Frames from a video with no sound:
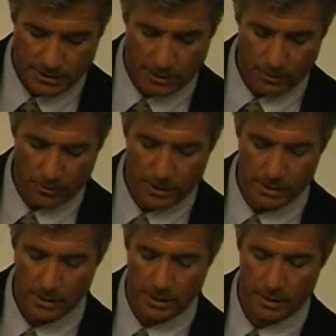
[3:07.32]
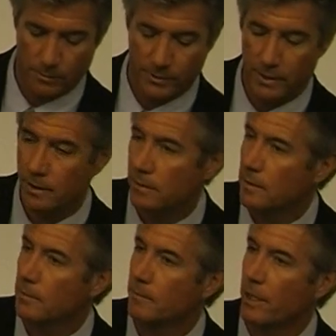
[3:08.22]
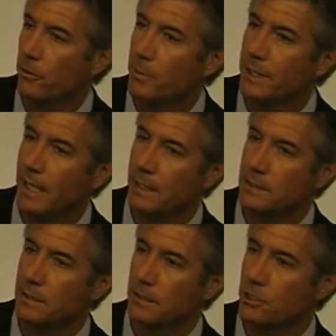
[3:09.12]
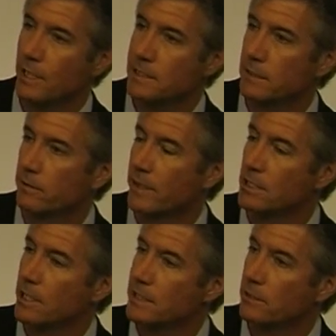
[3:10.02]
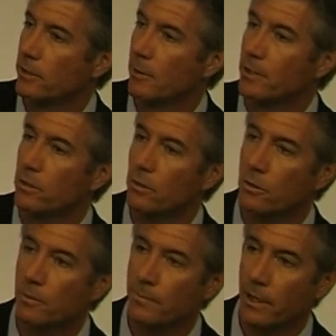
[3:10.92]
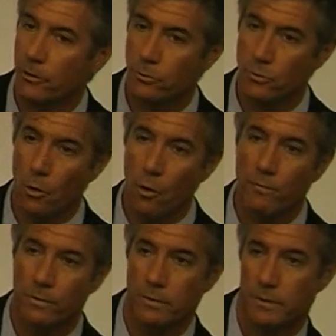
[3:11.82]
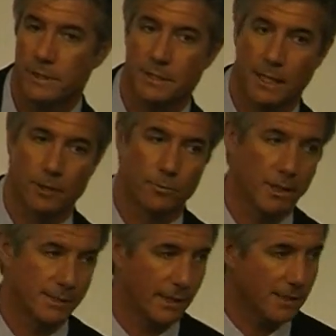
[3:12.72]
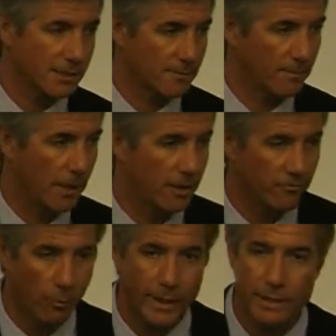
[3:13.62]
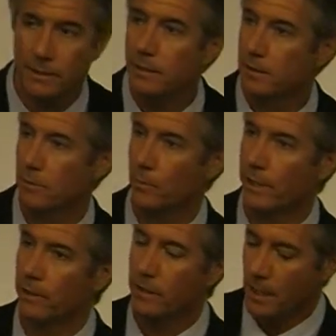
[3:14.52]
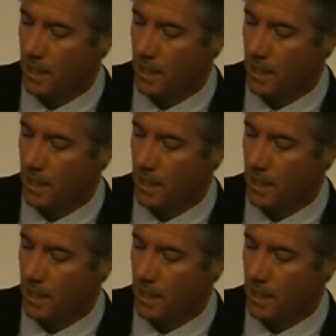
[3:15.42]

So uh, within about three days, the Chancellor, then Chancellor Helmut Kohl, uh, threw over the entire process, uh, voided the winner,